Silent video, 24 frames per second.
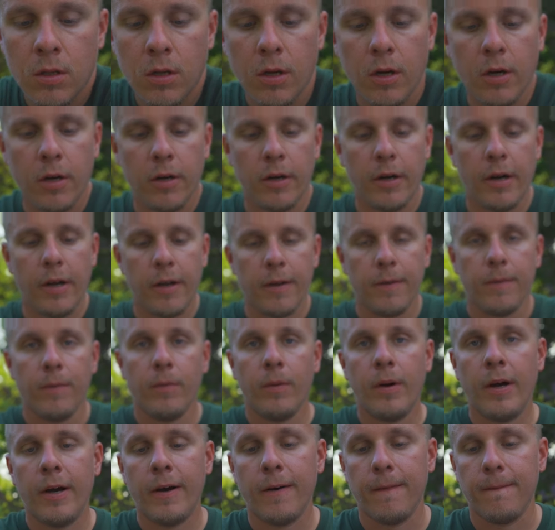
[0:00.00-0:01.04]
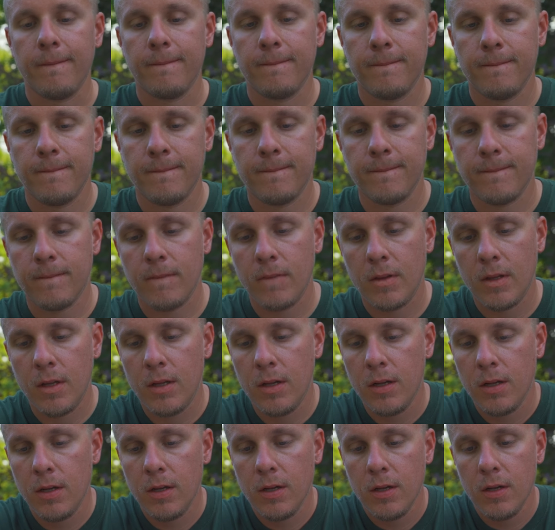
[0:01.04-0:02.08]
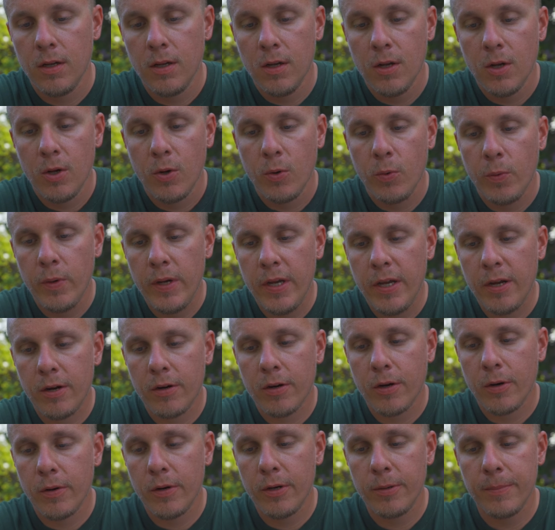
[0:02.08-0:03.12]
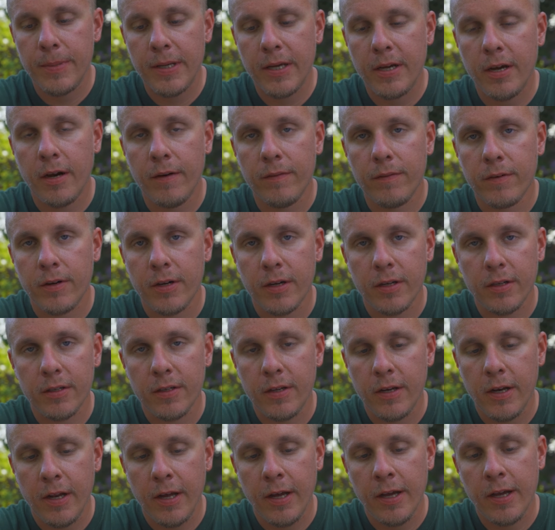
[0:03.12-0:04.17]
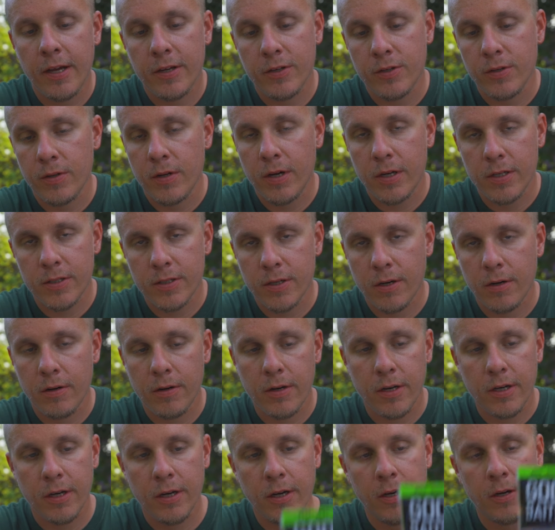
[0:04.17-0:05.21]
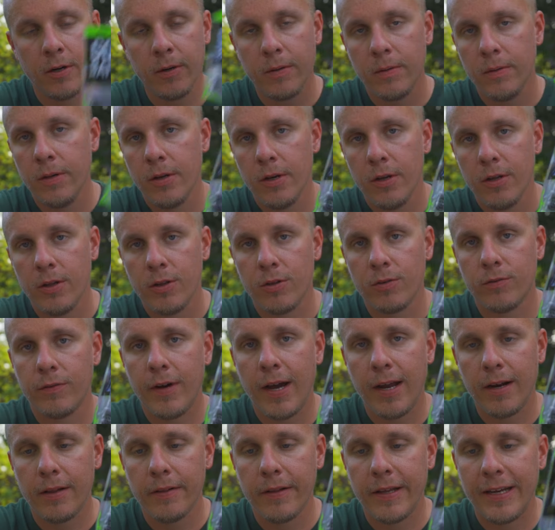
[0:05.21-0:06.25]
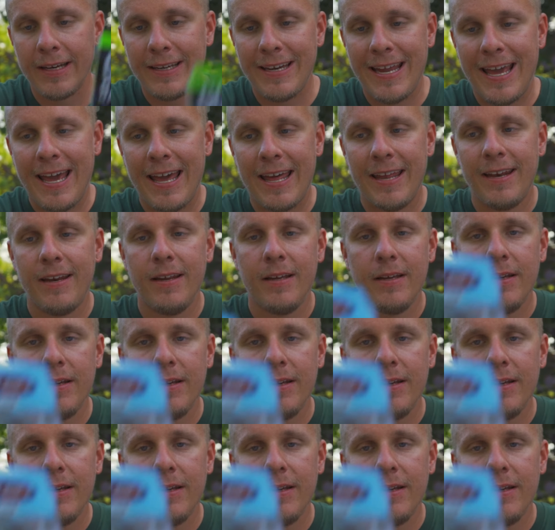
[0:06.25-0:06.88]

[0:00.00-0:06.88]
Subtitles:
All right, well, we are going to be covering today, as you guys already know, the Rattlin Ned